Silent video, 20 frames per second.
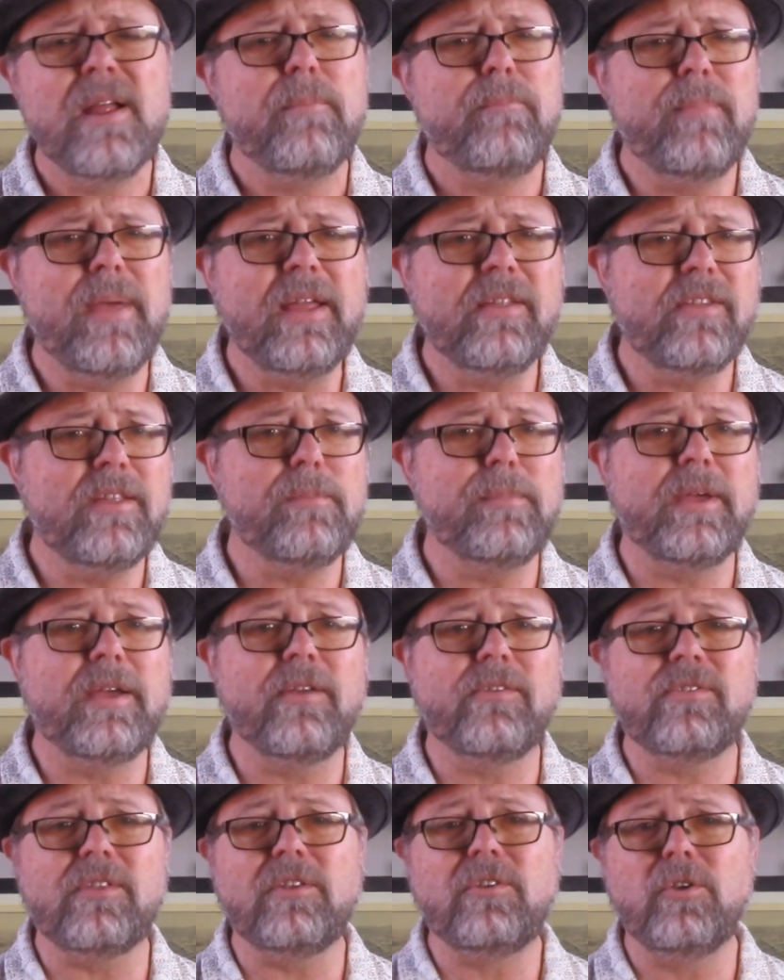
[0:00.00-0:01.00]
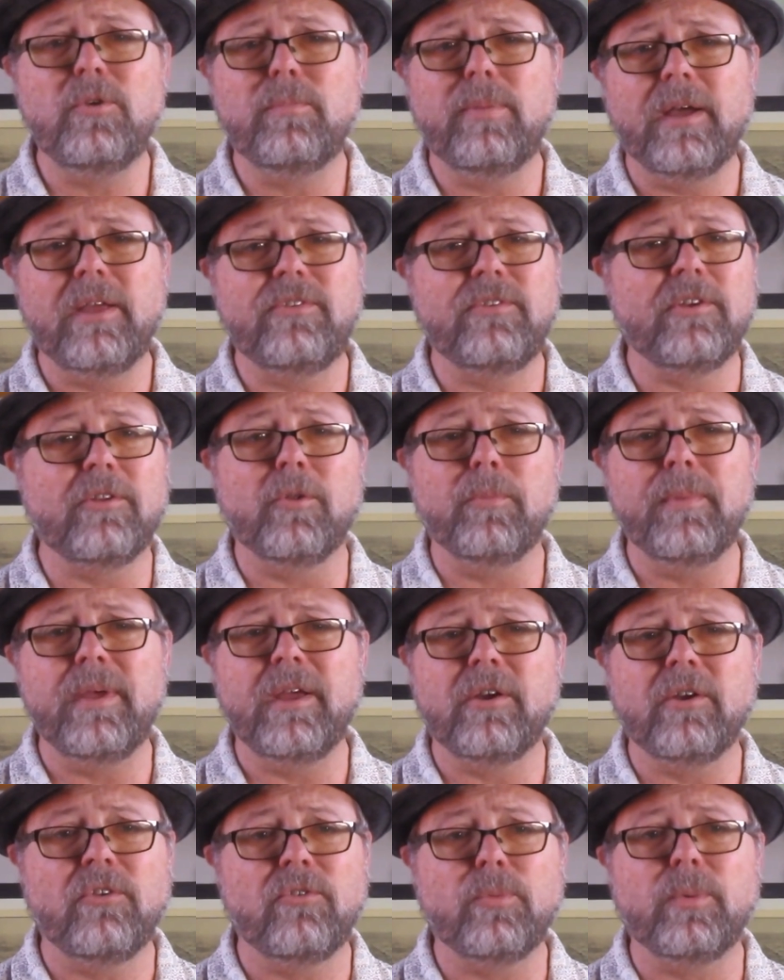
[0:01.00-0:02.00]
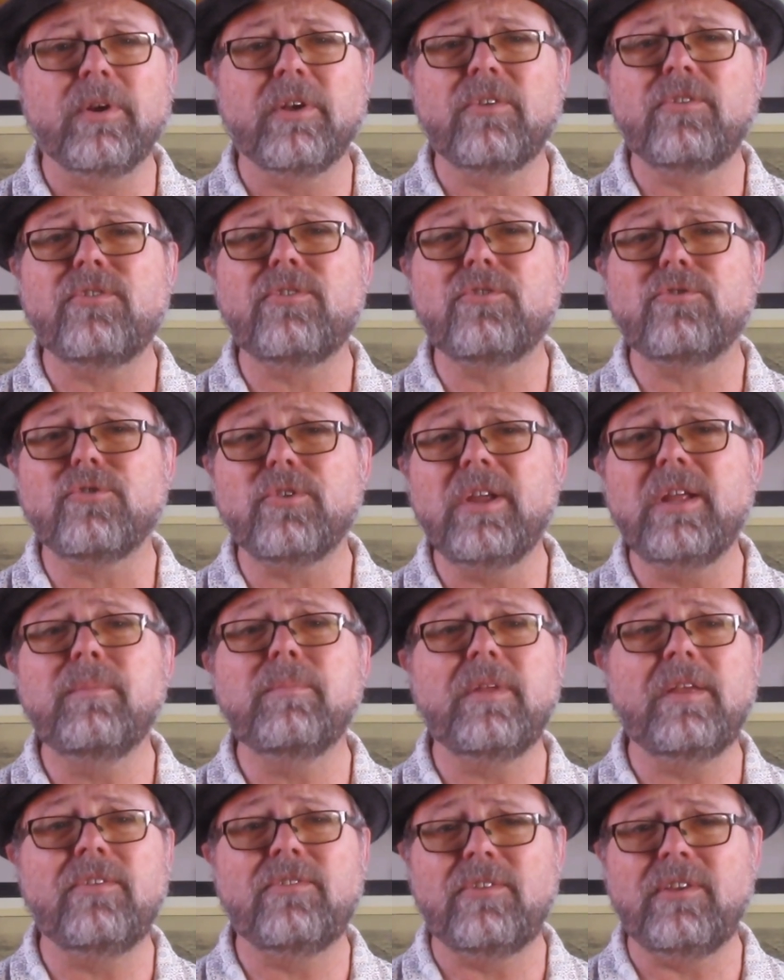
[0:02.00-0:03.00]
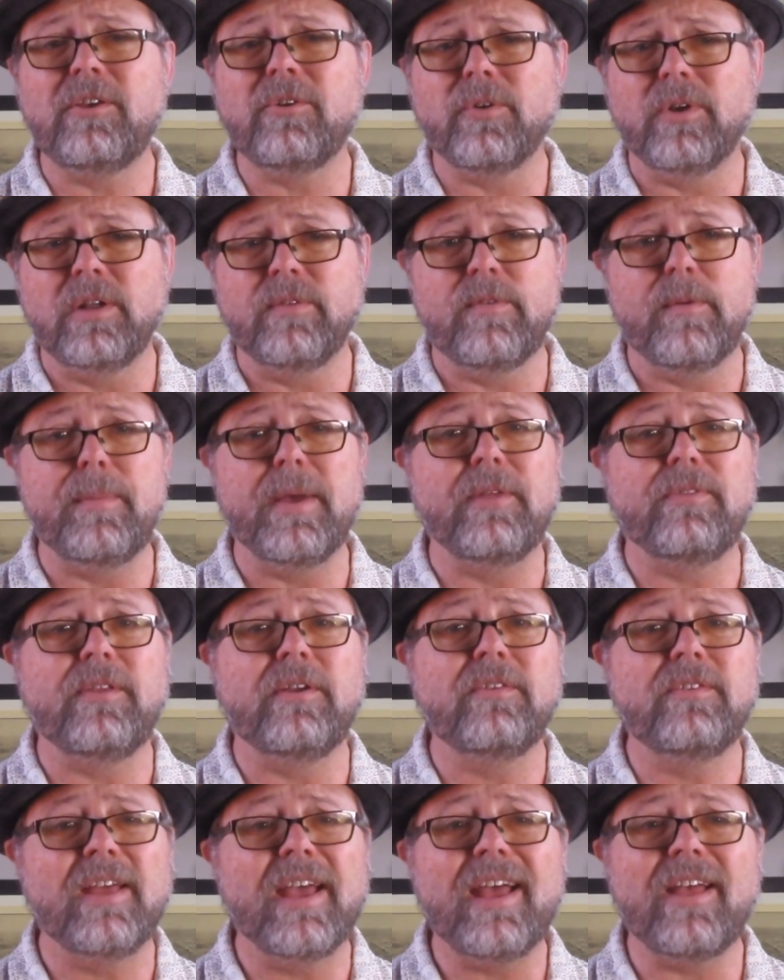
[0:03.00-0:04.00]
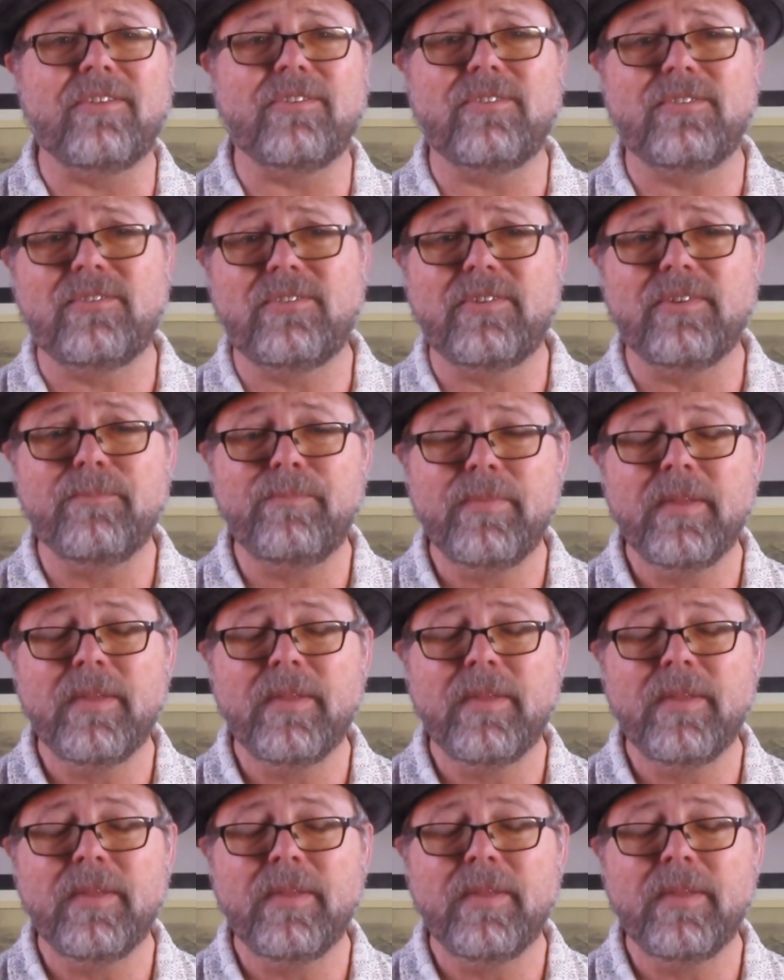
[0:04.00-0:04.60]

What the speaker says: mainly because the two bicycle makers were extremely secretive about their tests.